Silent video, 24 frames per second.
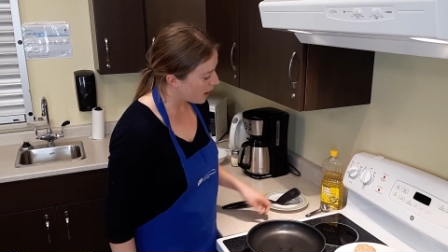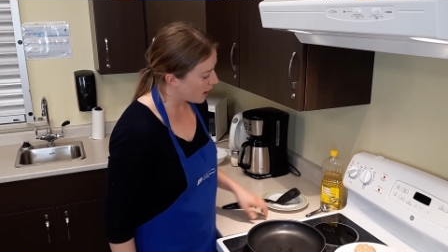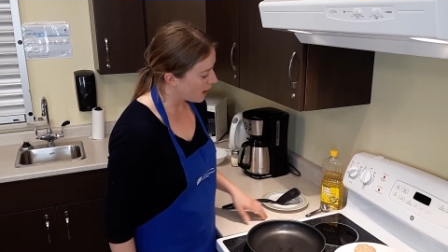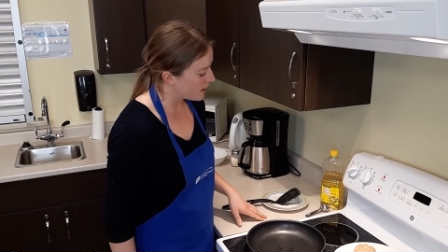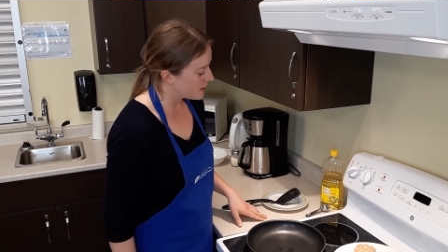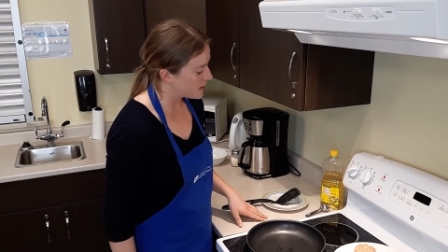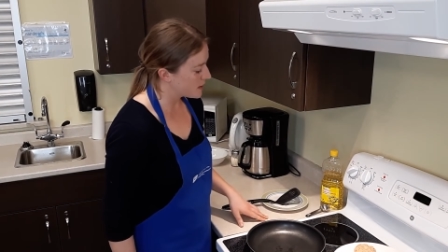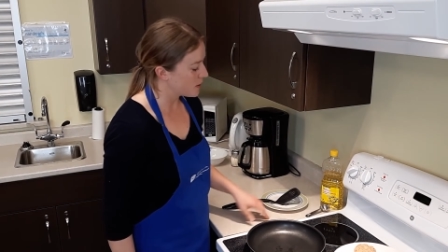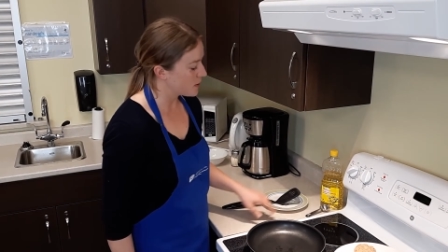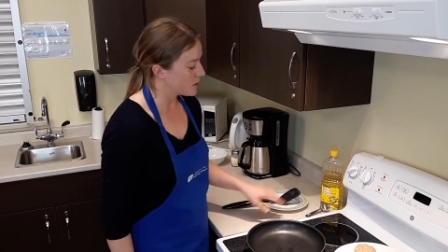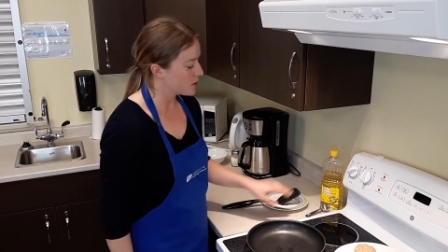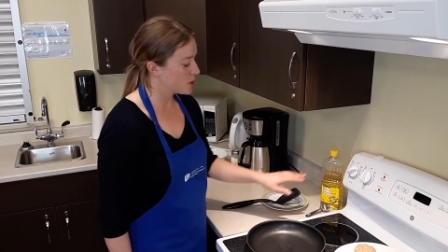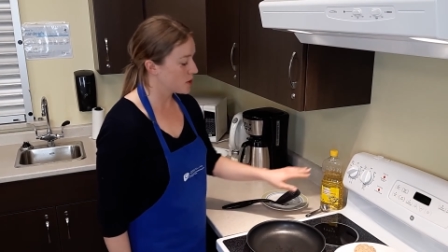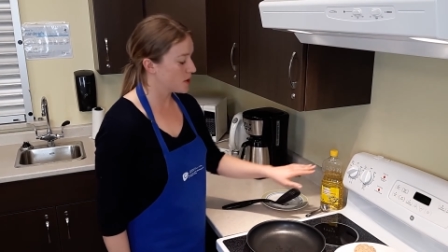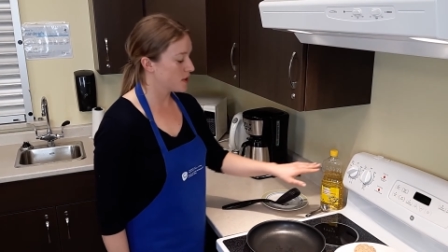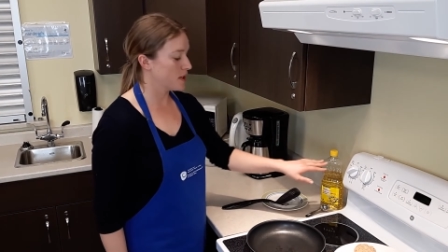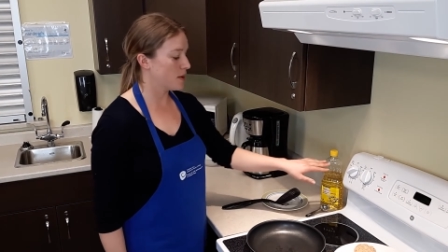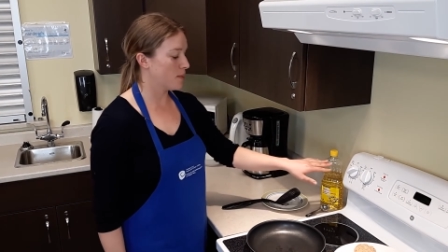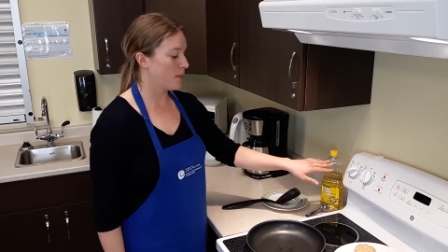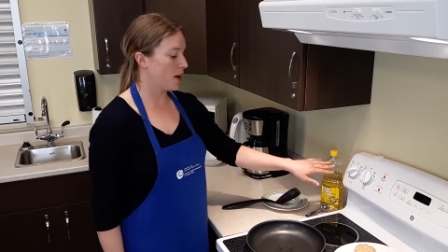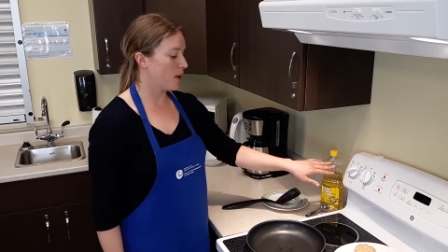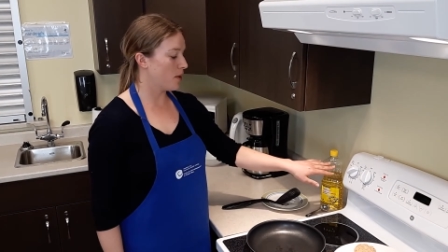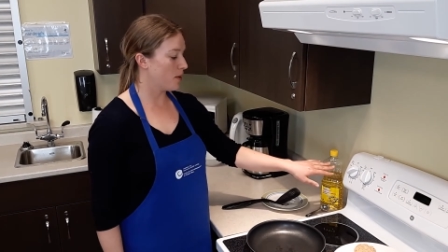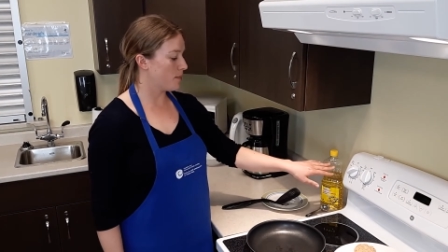so it's just
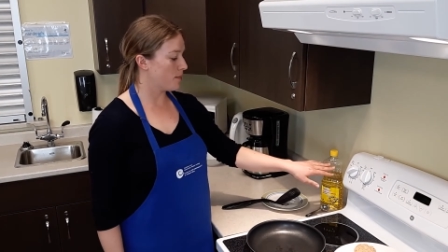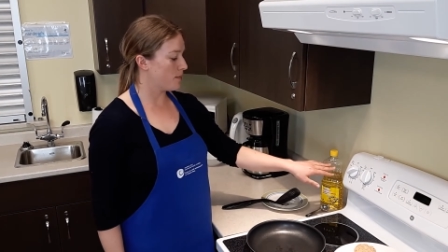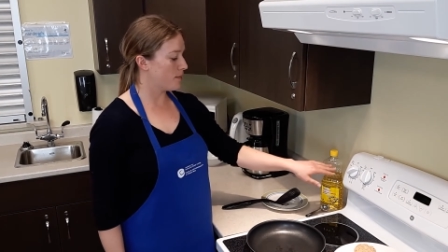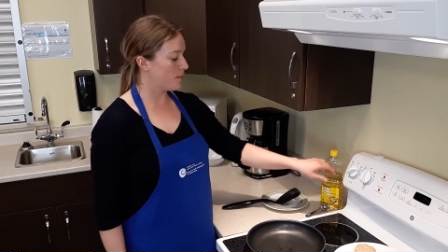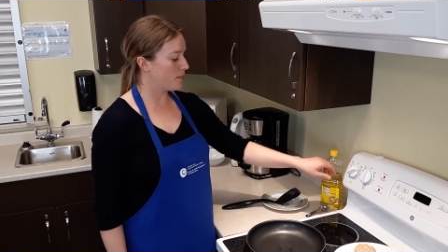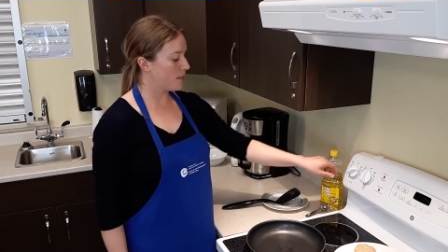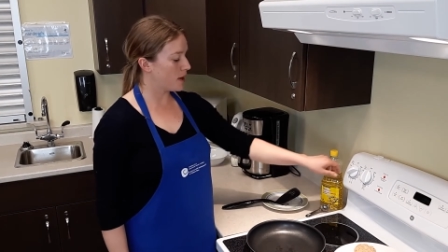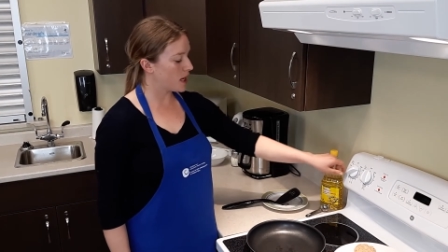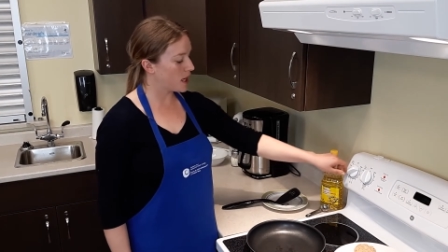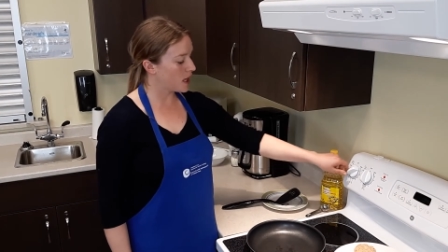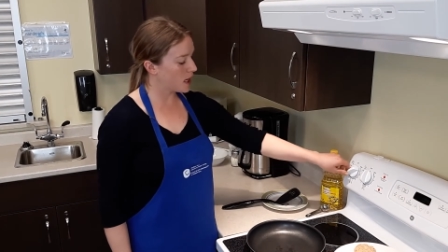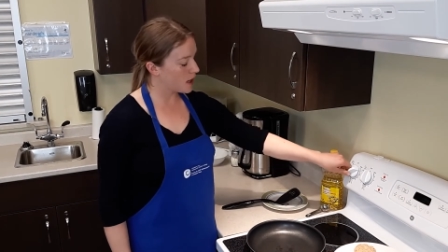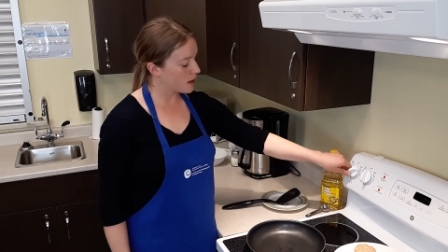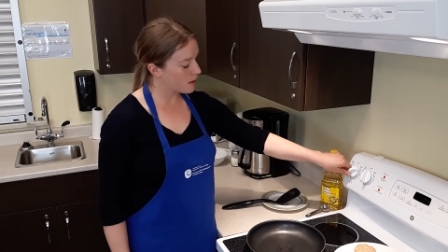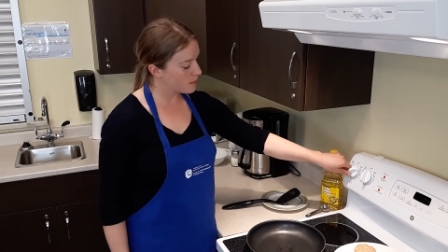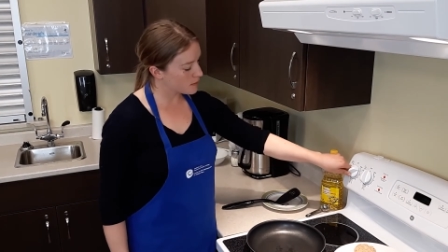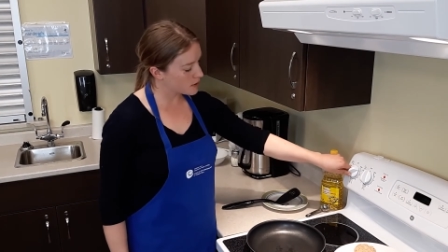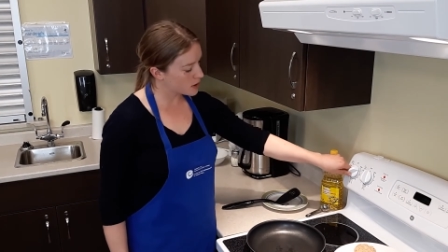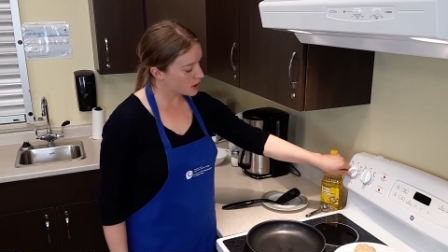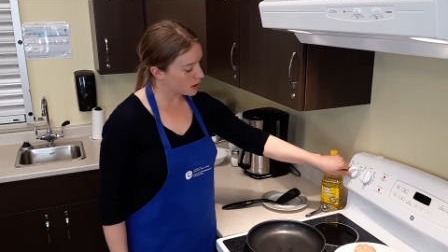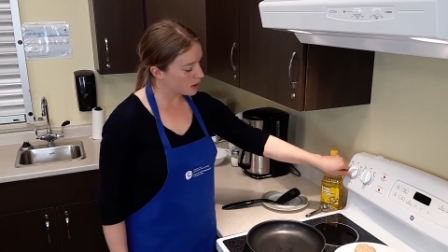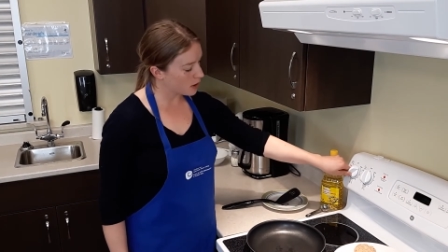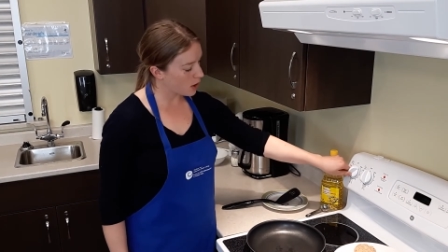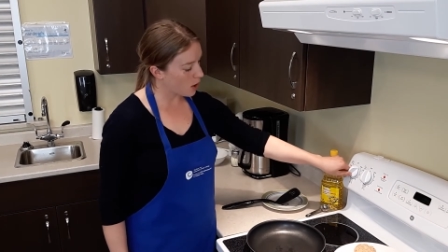about medium
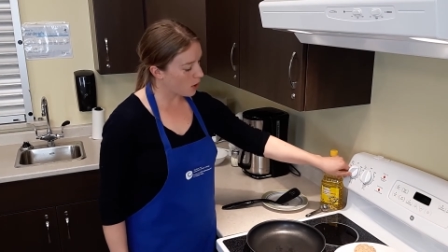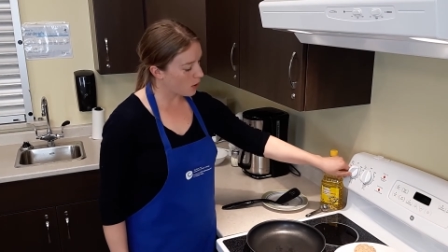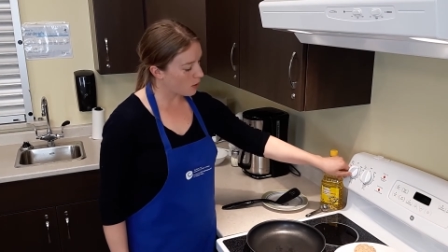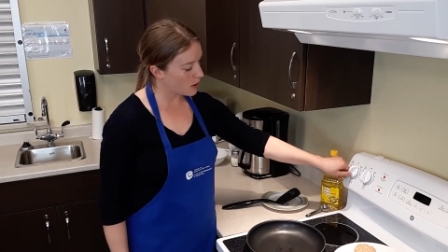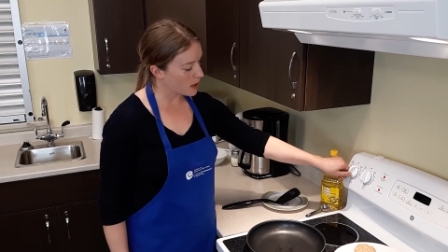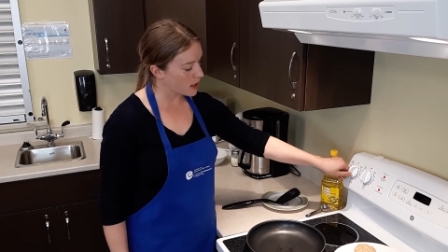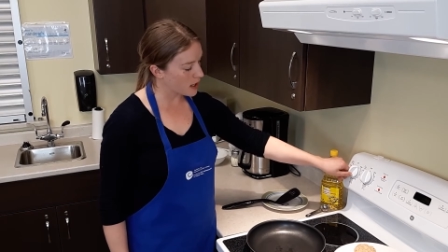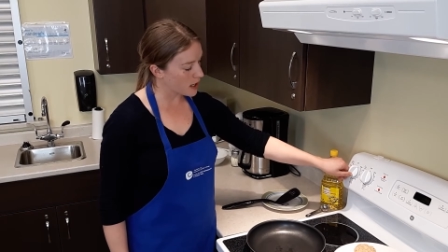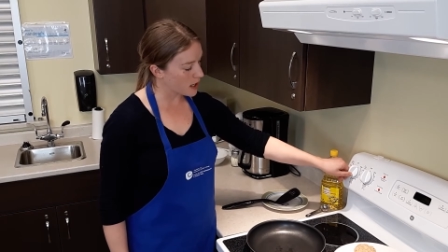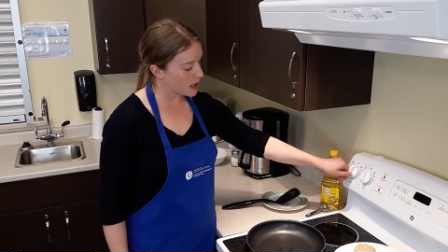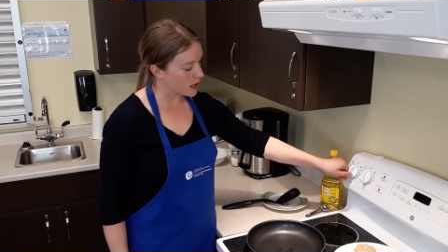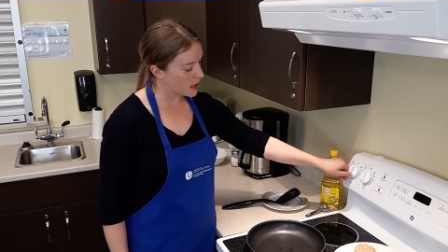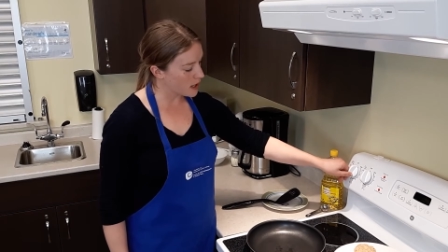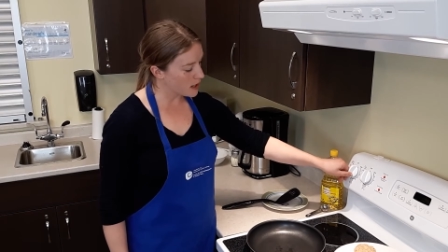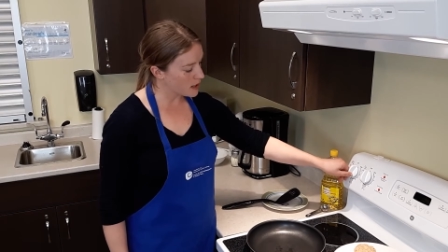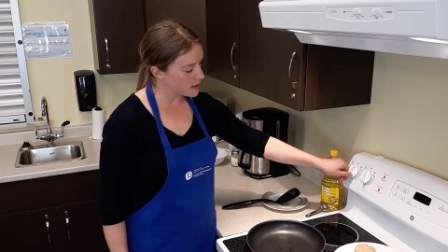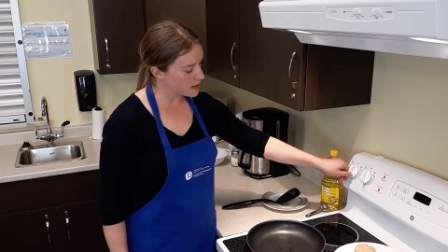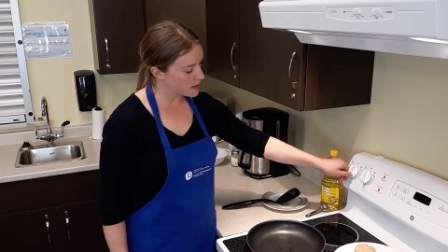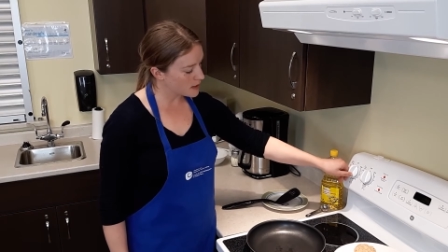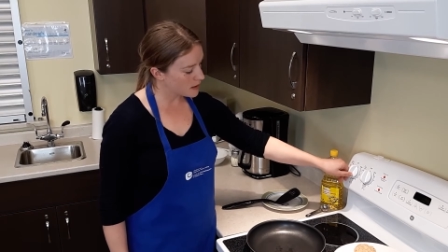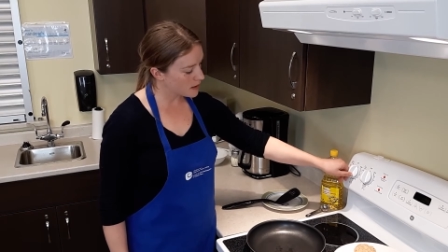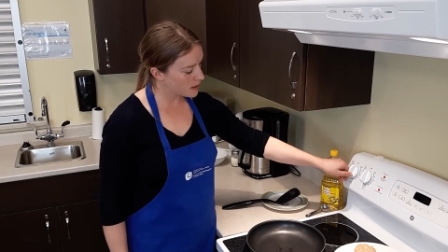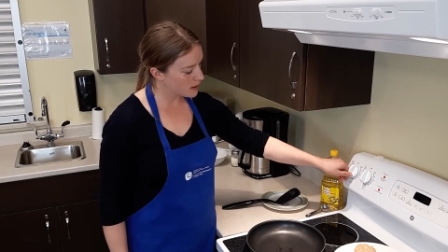to low heat.